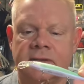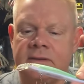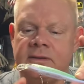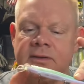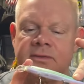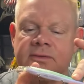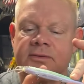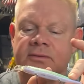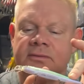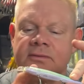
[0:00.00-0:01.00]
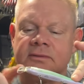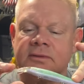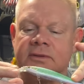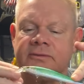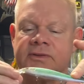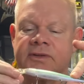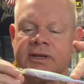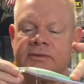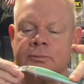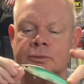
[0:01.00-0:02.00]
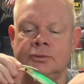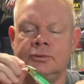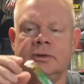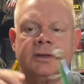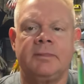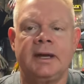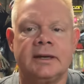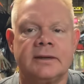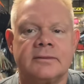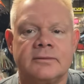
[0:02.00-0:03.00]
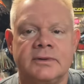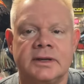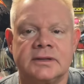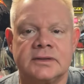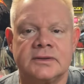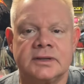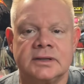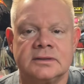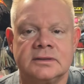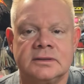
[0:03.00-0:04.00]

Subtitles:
It looks, I don't know if that's kind of a blue on the back. Maybe you guys can tell.